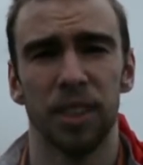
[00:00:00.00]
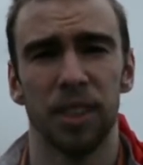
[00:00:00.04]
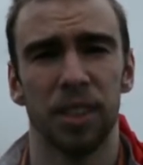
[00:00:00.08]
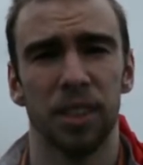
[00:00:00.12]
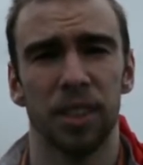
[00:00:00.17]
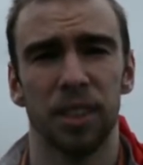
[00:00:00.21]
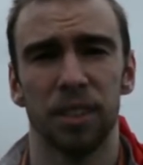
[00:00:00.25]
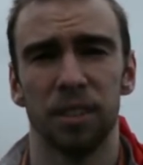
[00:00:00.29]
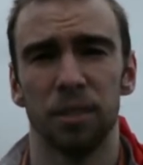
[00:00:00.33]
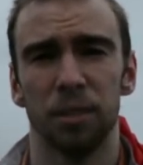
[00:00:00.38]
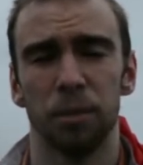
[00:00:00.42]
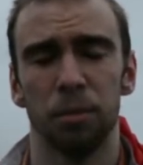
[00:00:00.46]

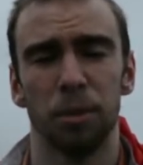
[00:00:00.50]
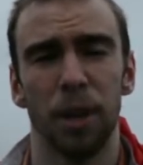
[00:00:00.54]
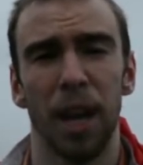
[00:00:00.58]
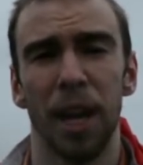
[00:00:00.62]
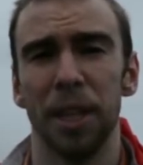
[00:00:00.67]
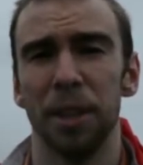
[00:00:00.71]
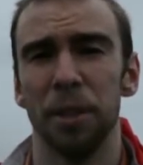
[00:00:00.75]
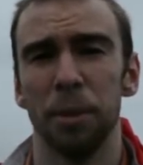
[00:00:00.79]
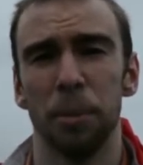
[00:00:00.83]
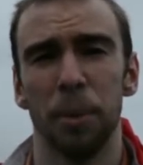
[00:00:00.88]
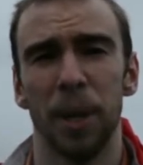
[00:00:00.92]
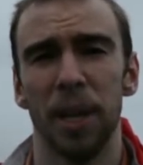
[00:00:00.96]
Just
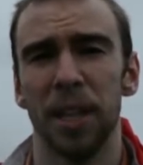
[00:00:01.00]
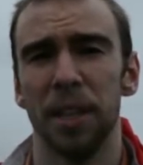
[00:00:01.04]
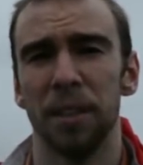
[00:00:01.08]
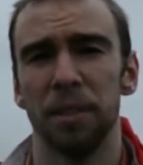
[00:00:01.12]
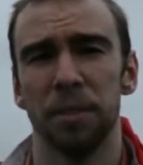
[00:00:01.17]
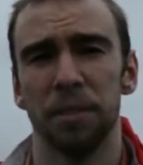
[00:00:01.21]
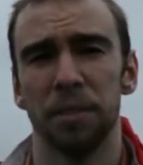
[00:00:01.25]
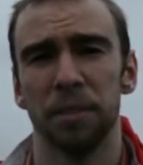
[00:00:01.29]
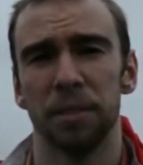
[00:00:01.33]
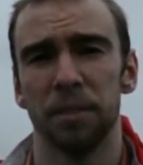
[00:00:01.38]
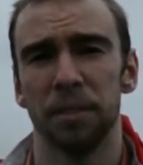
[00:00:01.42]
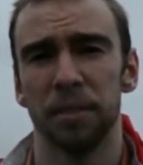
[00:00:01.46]
ride the
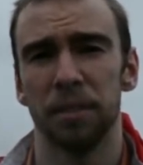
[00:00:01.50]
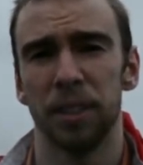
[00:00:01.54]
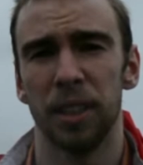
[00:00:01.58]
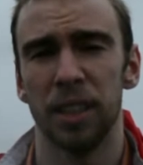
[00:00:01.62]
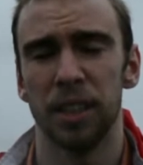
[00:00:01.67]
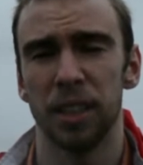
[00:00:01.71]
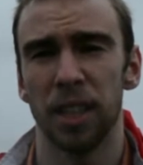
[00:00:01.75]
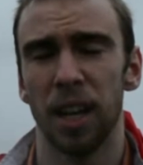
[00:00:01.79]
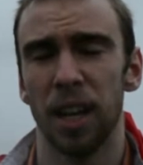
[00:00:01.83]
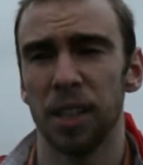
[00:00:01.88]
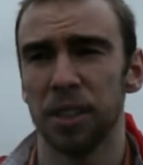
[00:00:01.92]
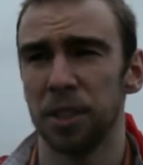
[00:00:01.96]
wave.
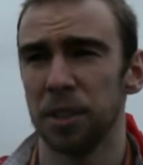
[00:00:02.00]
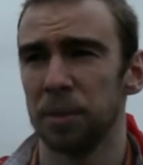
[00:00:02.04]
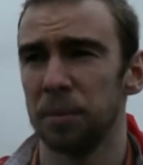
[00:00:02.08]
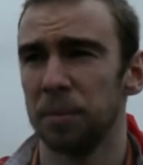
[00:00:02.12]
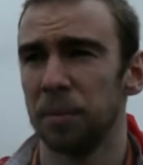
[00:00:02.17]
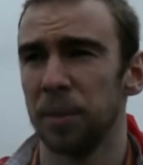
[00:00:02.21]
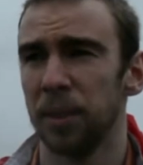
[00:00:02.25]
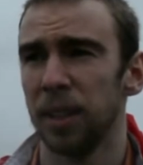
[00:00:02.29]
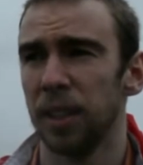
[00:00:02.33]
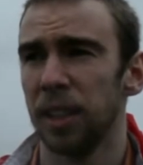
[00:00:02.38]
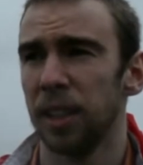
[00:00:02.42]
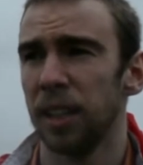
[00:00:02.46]
It's awesome.
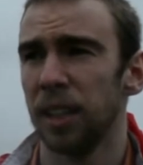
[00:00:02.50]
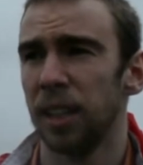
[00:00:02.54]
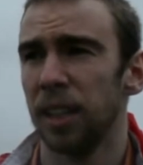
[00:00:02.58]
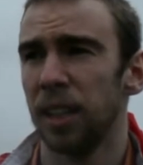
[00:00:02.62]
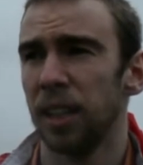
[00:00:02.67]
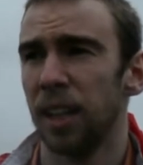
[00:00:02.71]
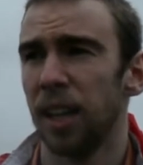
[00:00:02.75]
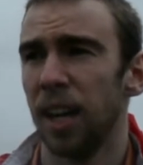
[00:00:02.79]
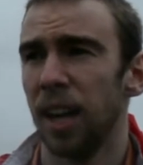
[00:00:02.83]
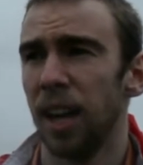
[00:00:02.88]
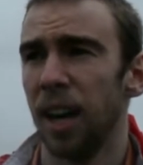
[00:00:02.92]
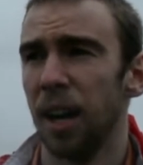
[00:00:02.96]

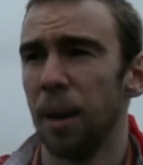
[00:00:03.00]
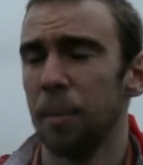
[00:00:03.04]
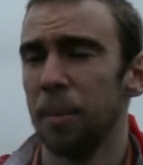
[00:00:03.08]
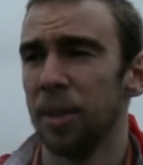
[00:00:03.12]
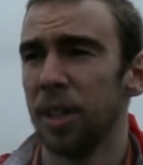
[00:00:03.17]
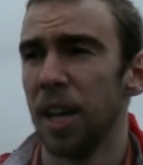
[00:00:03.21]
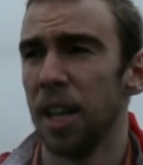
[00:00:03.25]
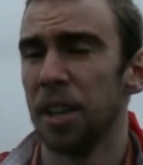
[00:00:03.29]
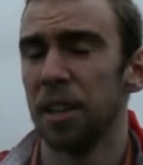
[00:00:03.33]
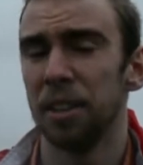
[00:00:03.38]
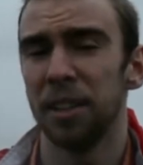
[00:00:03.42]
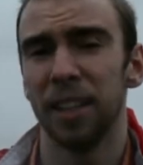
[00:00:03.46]

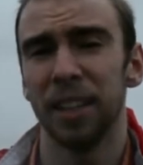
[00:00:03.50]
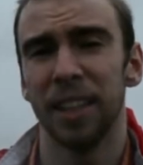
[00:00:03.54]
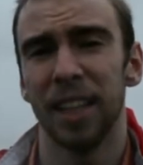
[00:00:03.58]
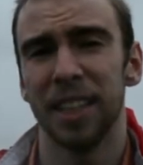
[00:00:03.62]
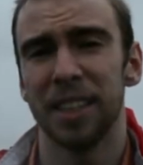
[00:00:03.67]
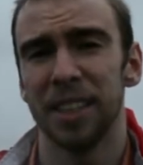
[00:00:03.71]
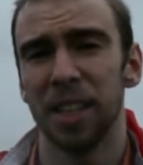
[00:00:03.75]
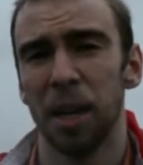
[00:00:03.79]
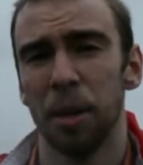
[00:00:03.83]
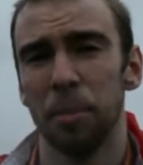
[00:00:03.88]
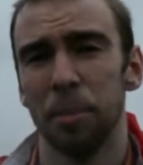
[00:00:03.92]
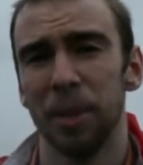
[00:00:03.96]
Another thing
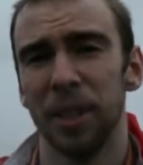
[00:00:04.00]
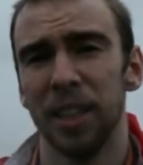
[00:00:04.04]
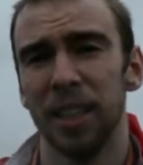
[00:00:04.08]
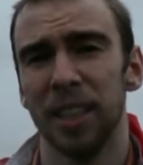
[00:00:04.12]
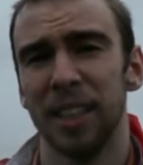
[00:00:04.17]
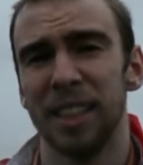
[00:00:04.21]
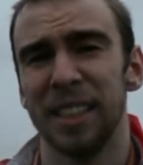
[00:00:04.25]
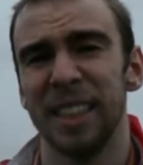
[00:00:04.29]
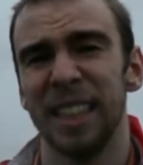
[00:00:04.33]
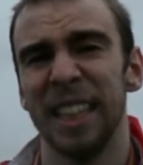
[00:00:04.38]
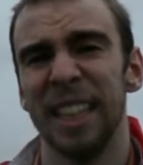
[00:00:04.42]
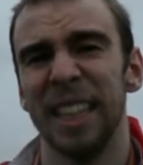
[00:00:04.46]
that's helped me
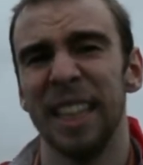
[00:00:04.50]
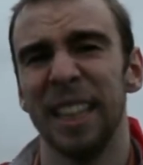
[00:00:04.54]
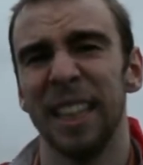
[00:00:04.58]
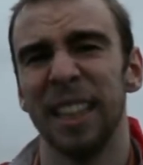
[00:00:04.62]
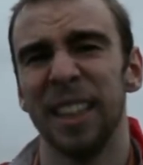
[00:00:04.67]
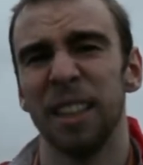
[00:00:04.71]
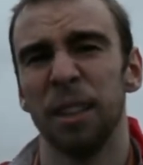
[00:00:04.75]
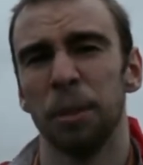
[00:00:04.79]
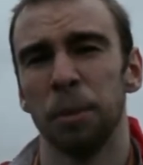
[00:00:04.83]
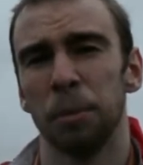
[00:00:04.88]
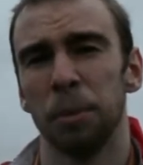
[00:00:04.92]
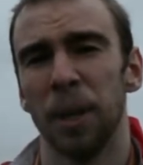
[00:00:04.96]
is
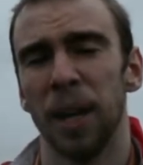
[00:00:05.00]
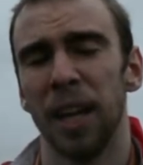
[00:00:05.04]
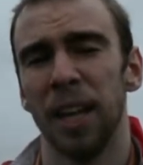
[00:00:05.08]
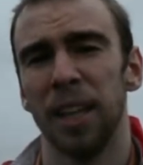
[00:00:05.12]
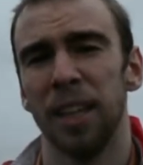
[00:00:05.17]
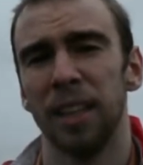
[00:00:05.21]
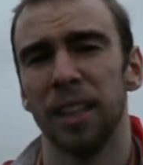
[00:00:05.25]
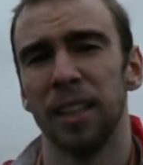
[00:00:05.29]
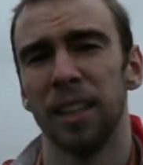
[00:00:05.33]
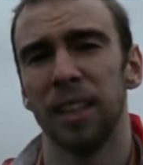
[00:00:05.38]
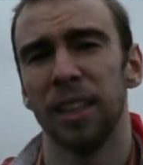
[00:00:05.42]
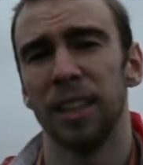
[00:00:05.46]
eating
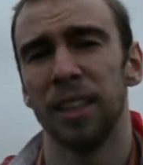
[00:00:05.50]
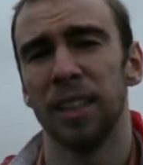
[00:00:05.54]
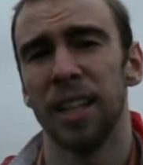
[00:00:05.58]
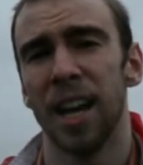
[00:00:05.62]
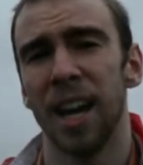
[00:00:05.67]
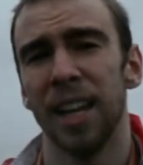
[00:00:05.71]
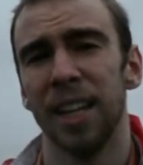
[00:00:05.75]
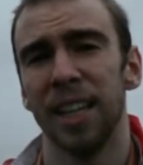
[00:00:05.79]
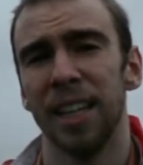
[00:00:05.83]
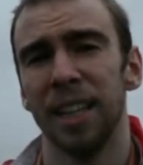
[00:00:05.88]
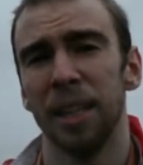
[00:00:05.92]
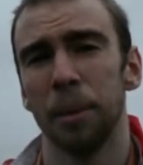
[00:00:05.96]
right.
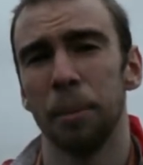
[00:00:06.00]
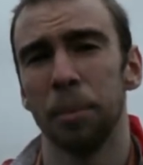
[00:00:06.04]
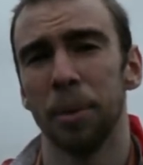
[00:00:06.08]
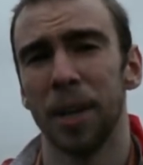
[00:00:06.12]
Not eating